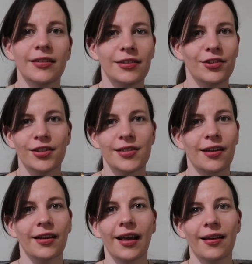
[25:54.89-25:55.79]
It's just
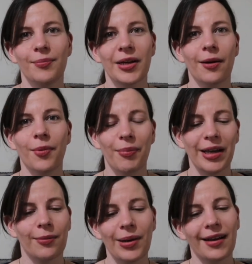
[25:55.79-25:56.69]
gonna become a
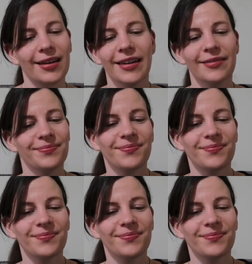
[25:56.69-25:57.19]
bigger blanket.